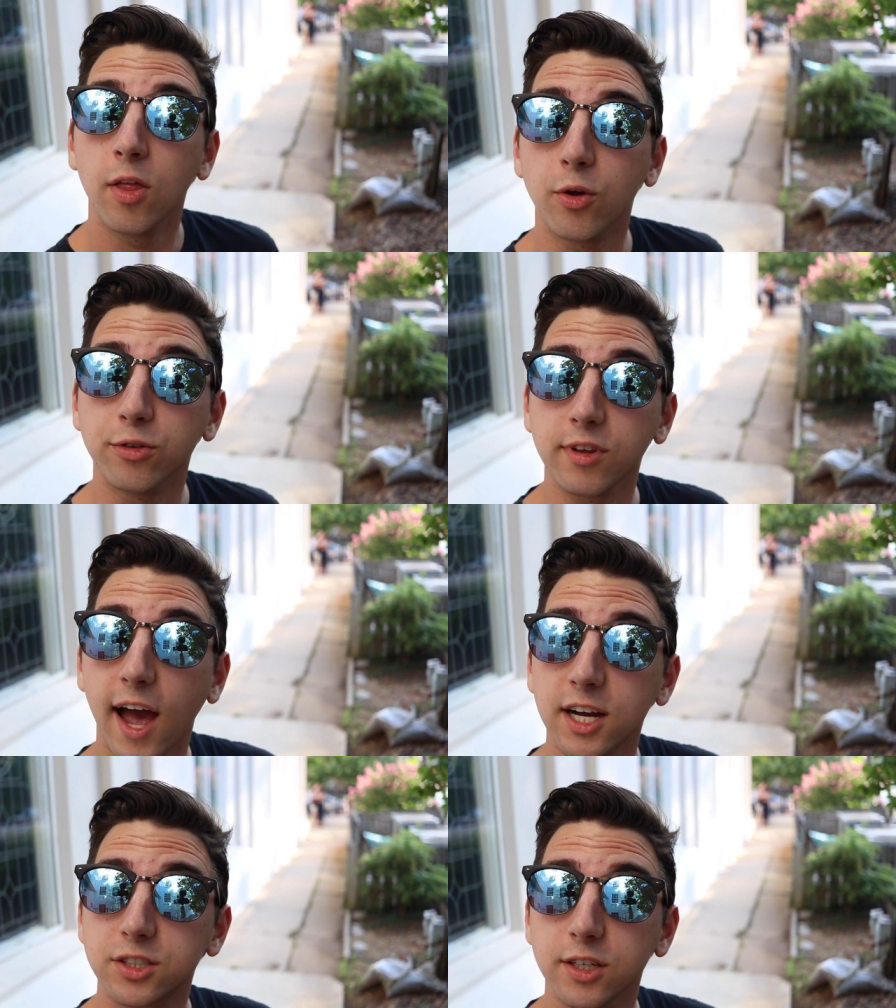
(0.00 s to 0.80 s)
there's
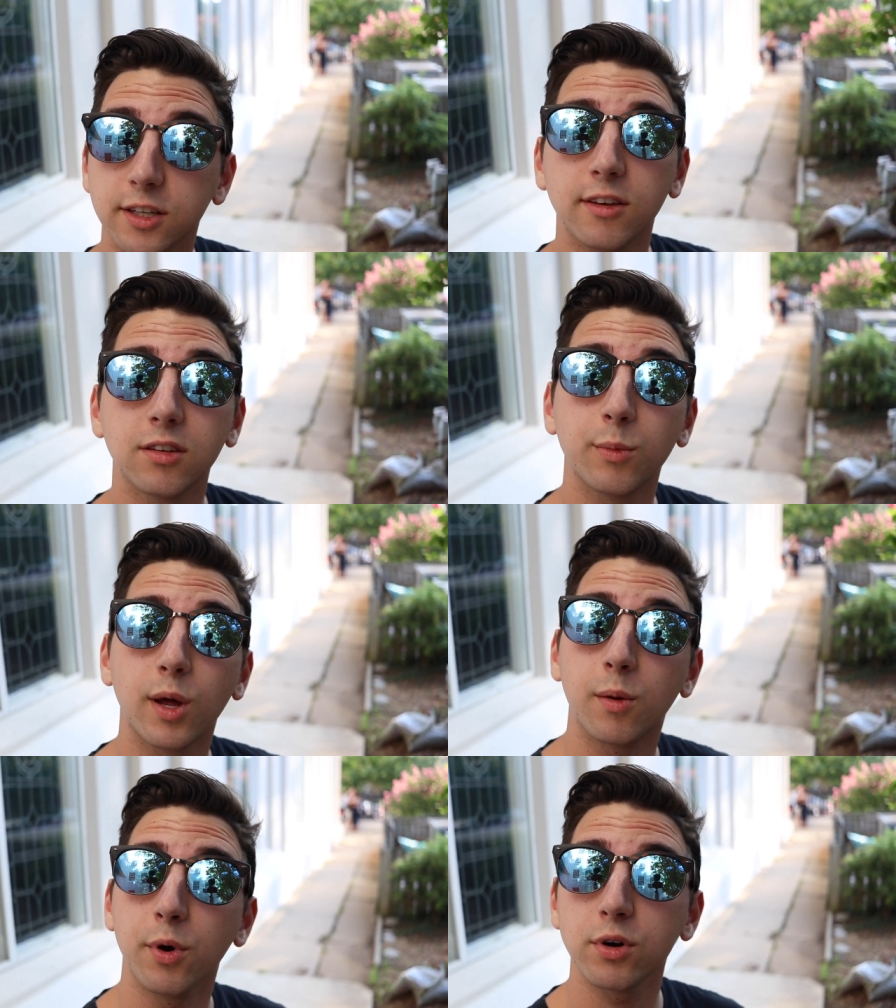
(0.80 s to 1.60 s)
actually a decent
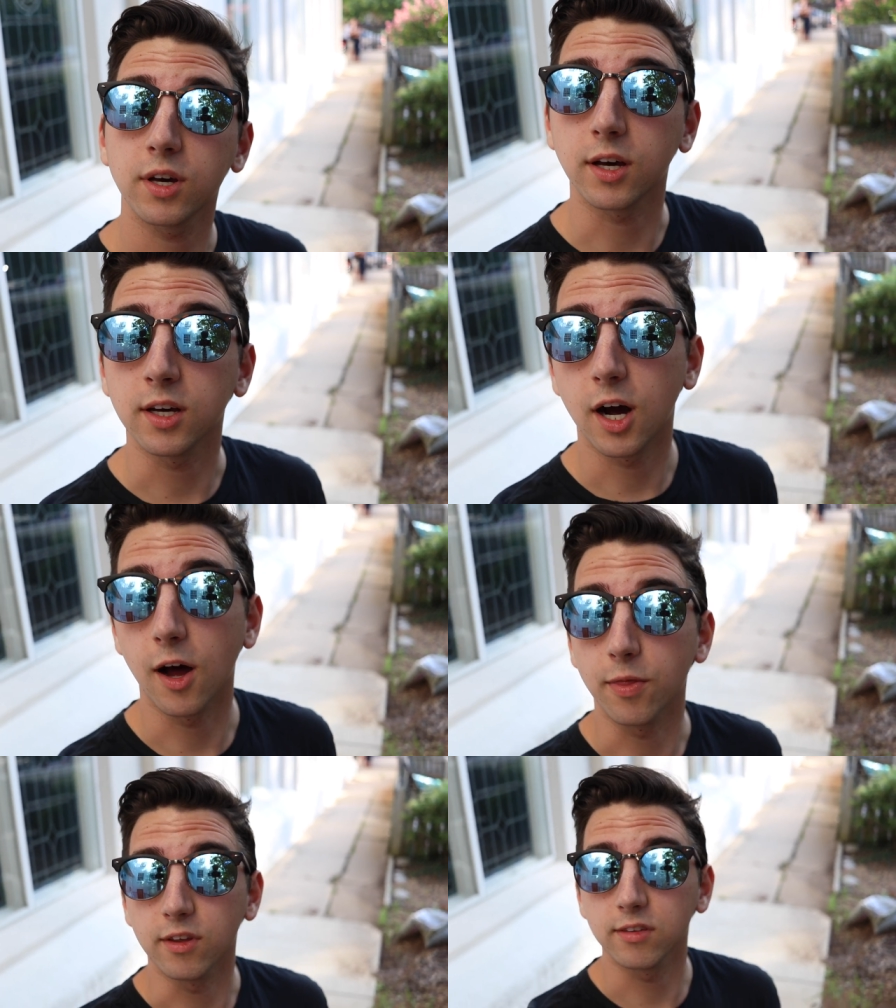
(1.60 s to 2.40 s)
amount of bokeh
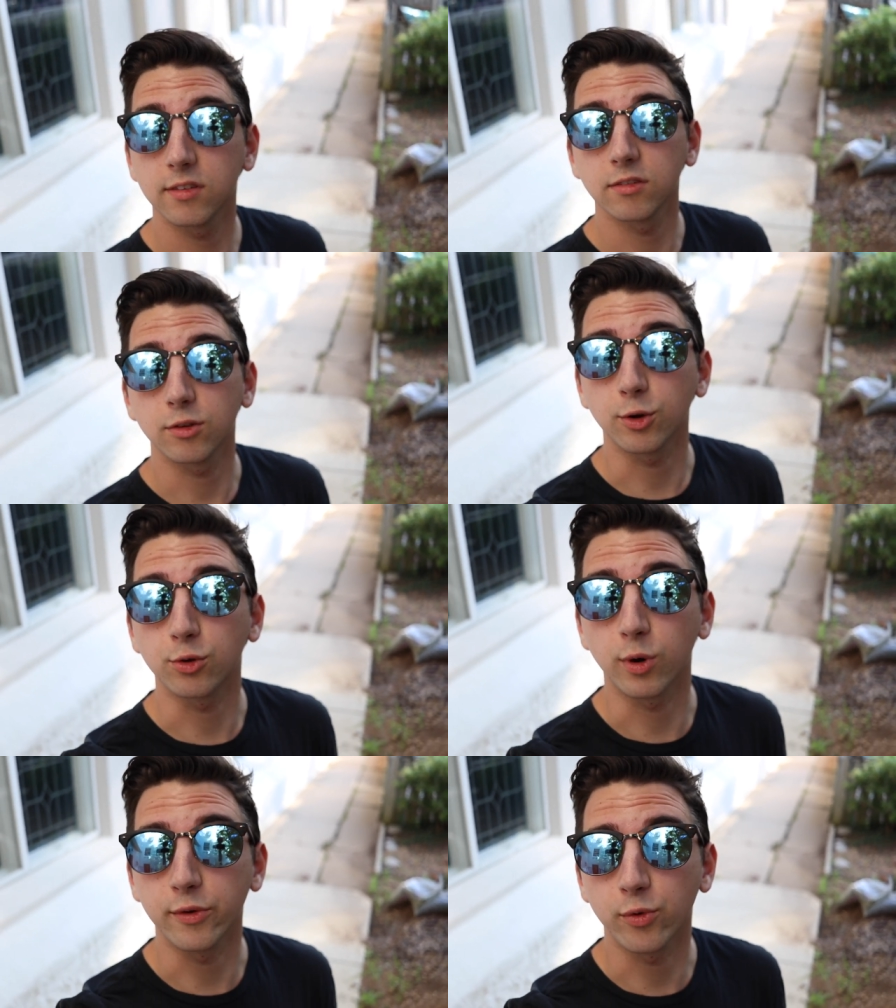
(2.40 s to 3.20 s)
on this little
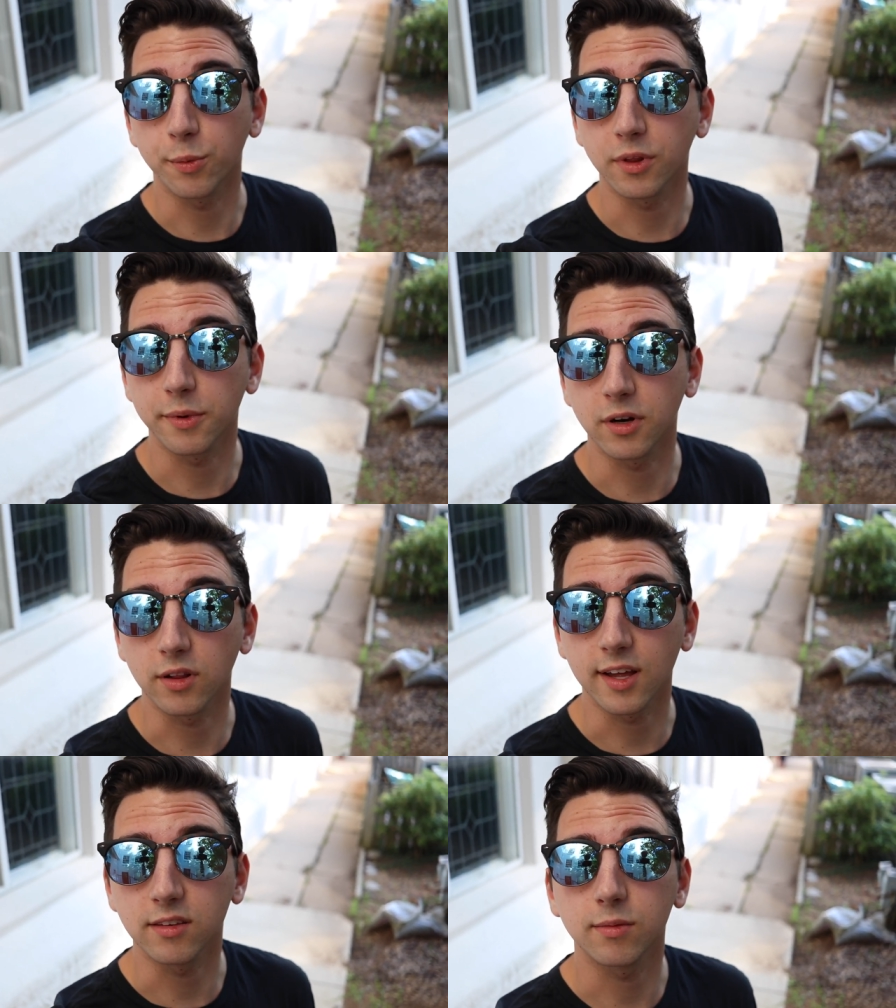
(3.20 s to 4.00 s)
24 millimeter
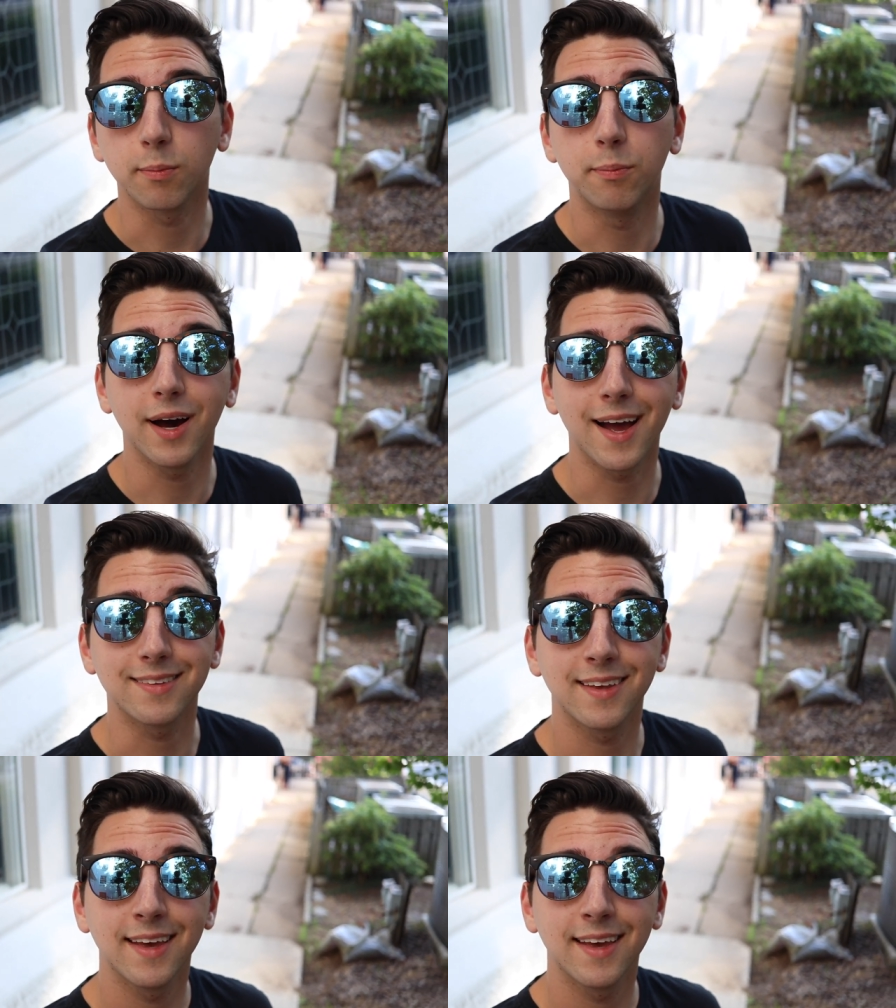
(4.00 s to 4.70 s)
lens, but